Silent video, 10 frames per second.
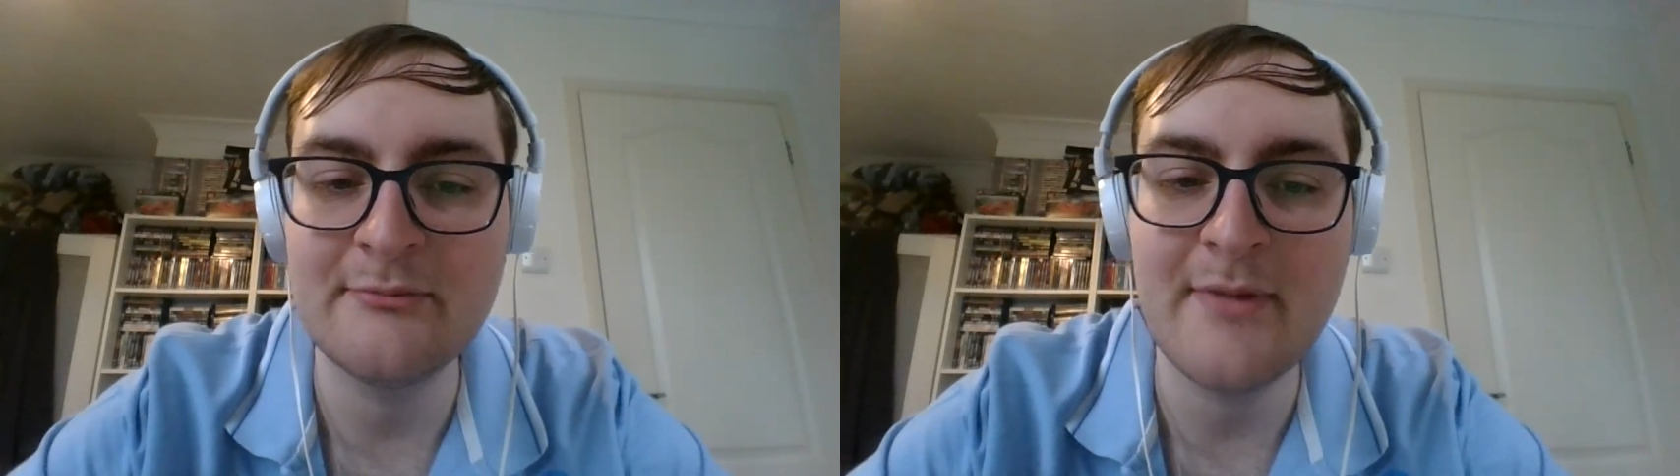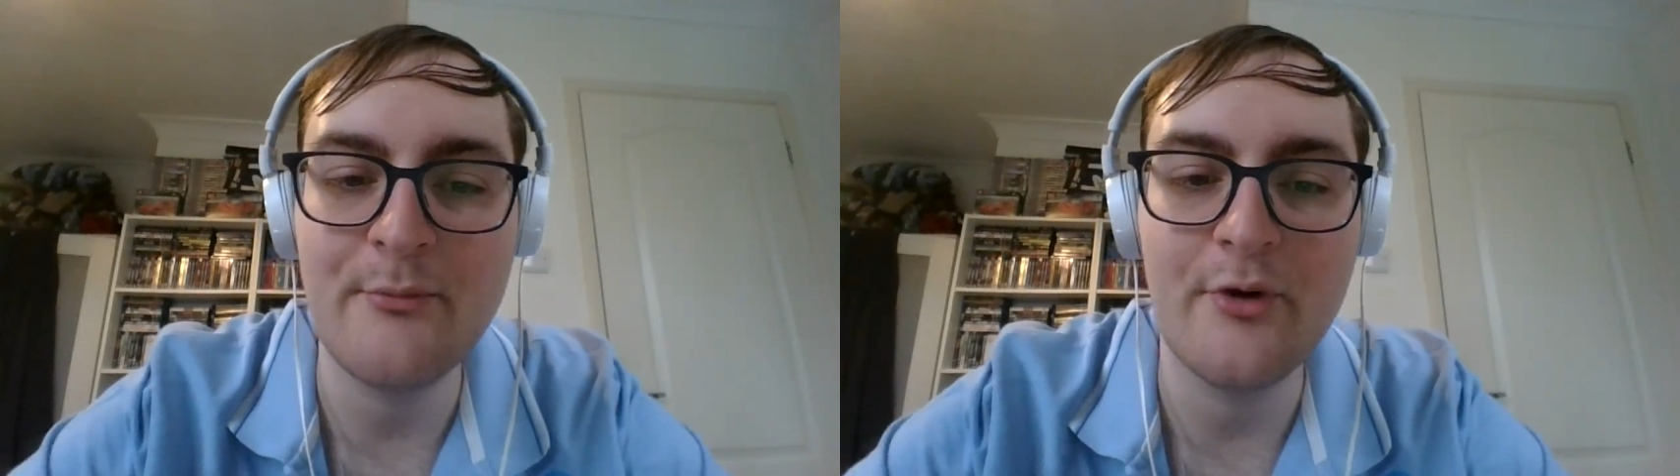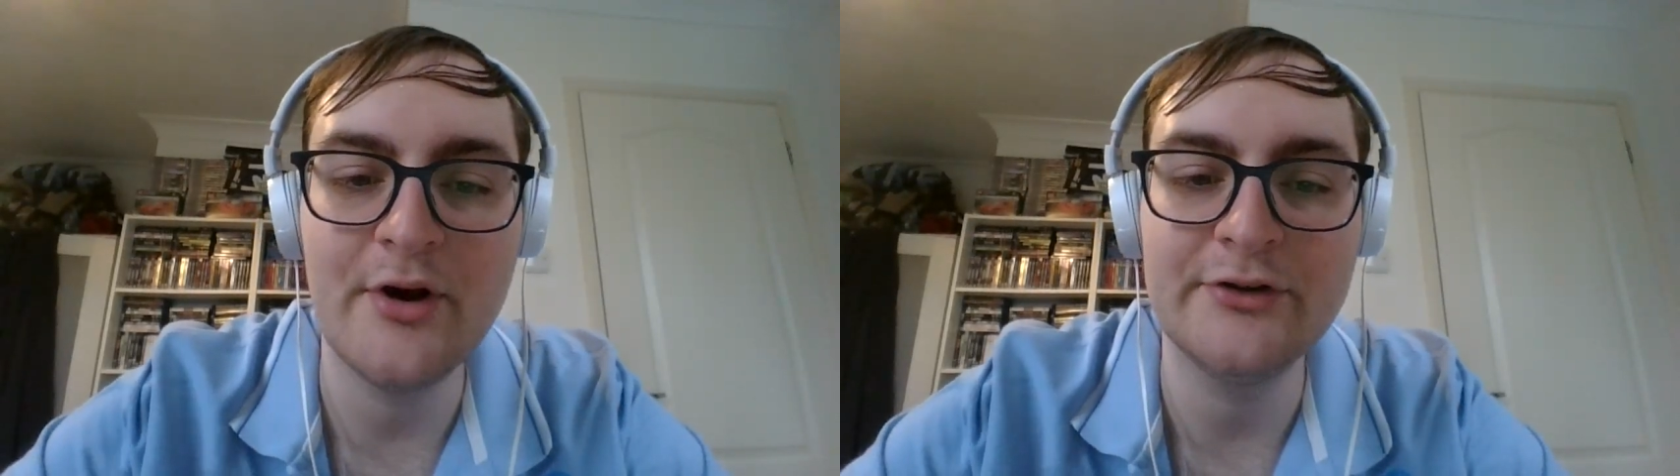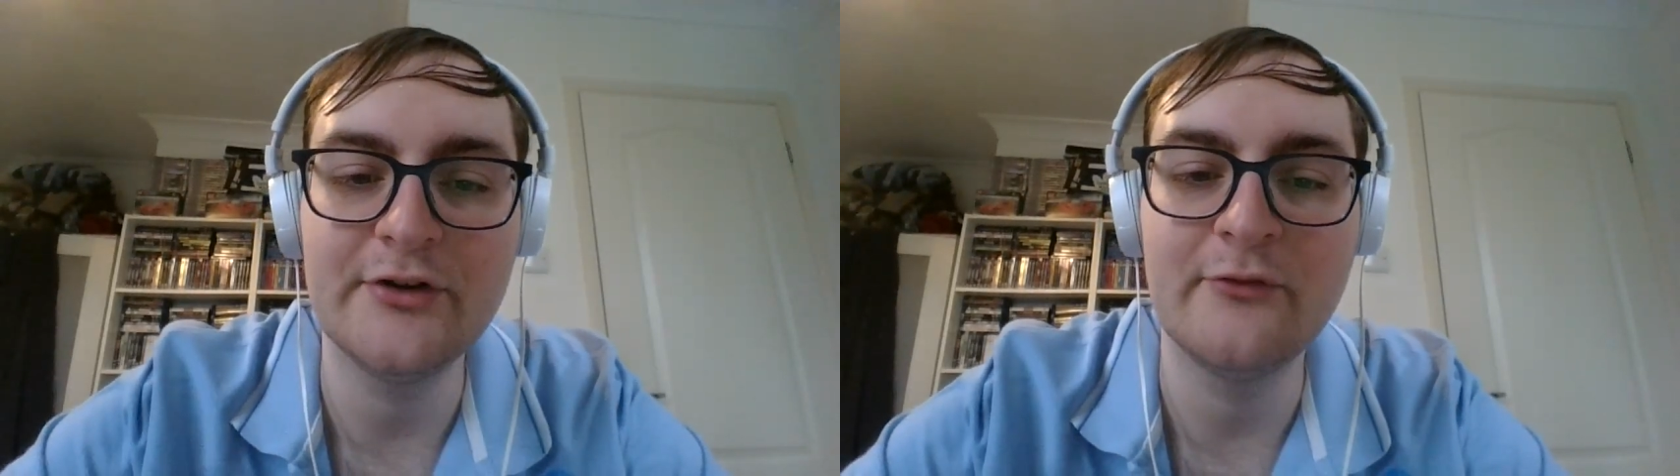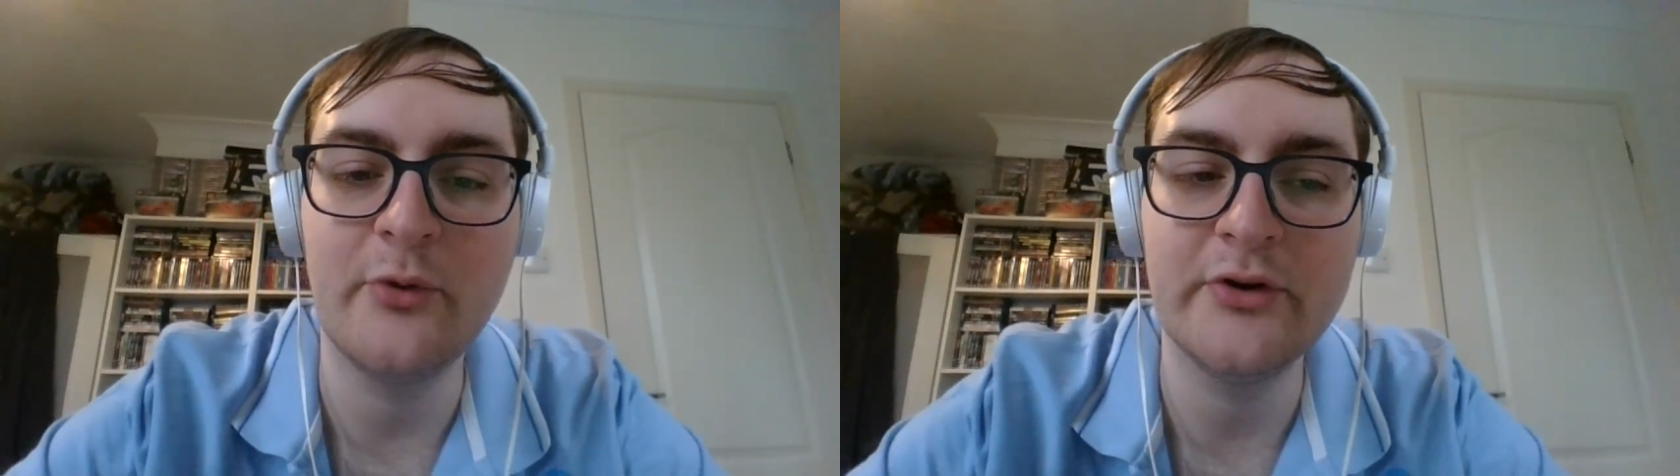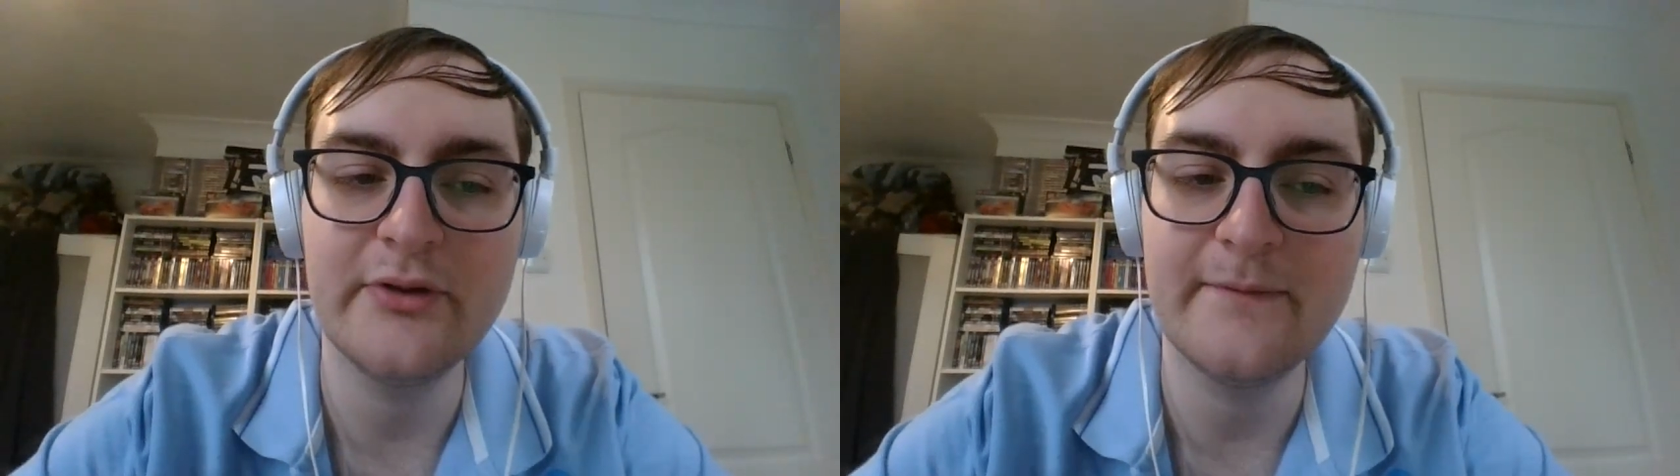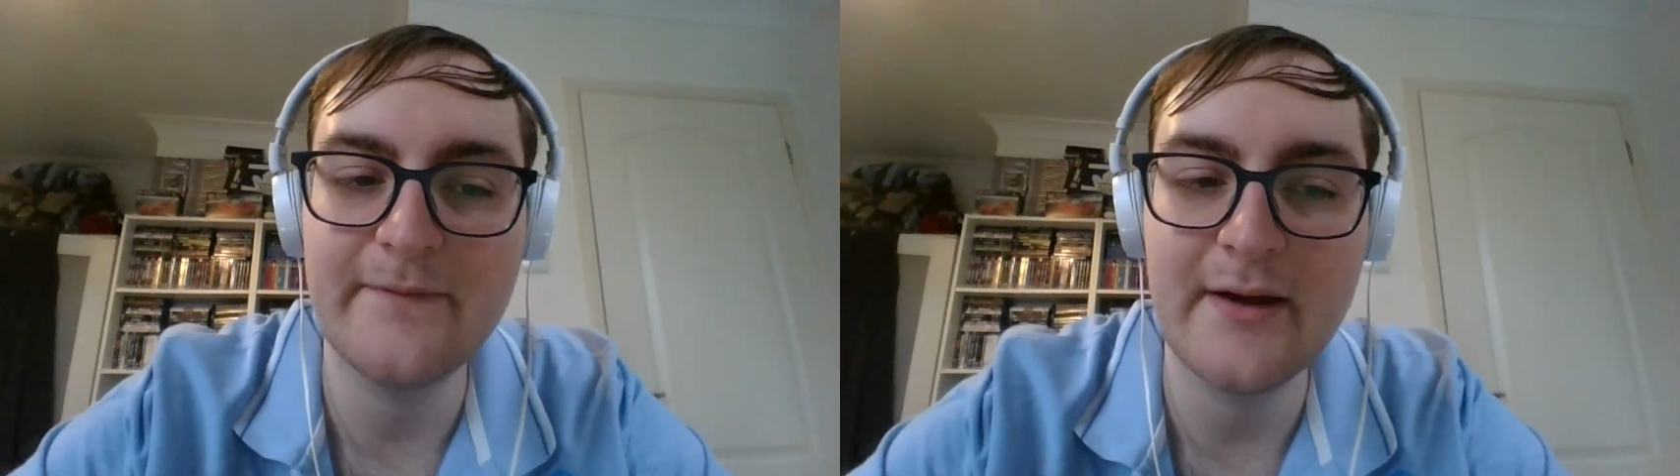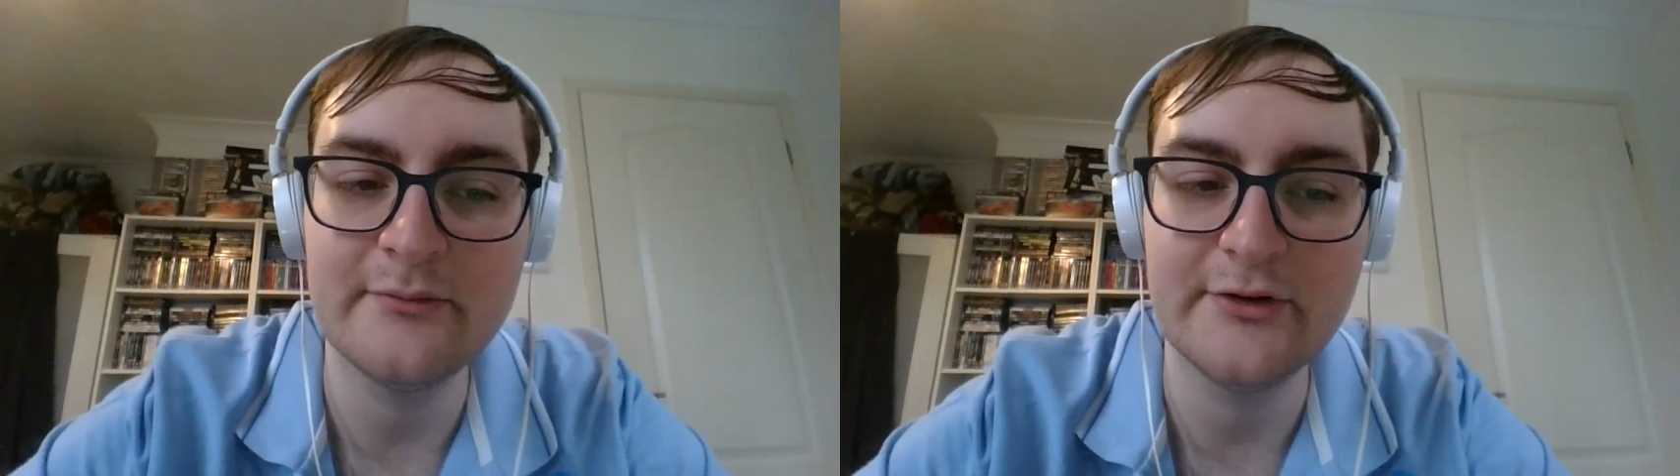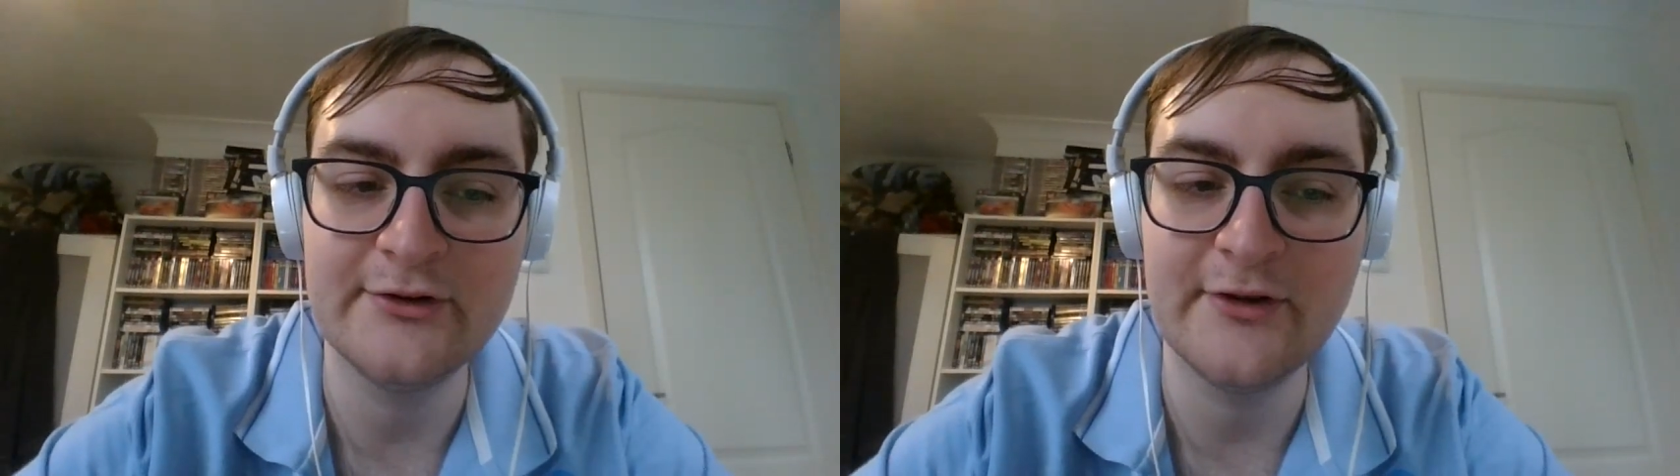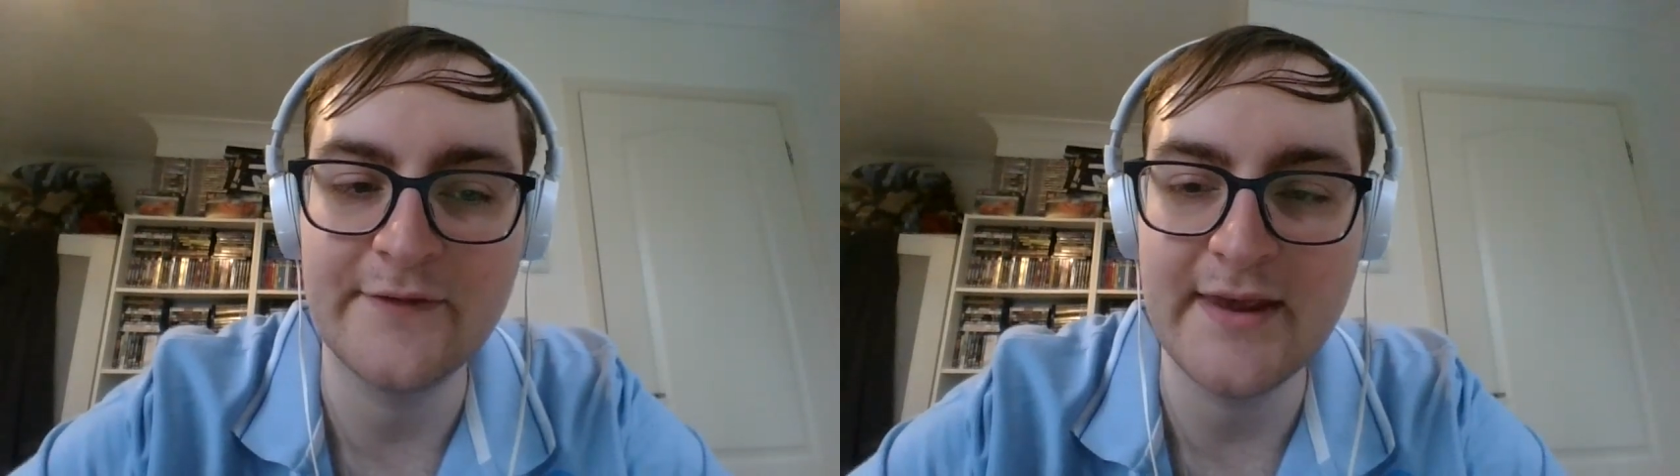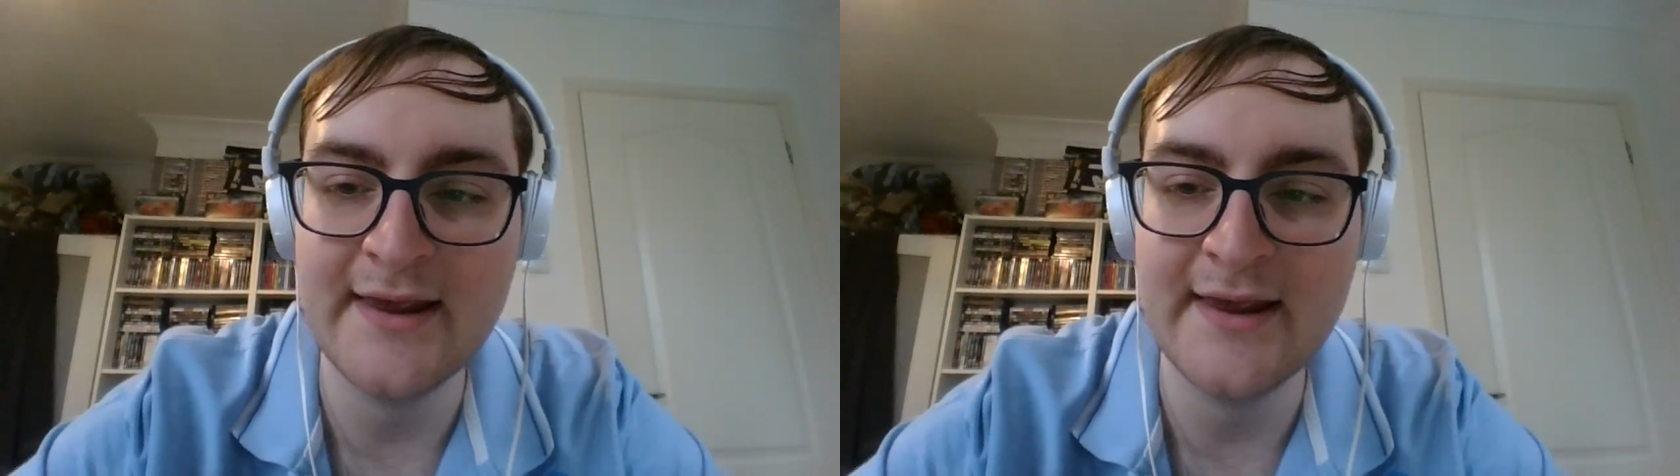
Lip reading: memoirs of one of the founders of the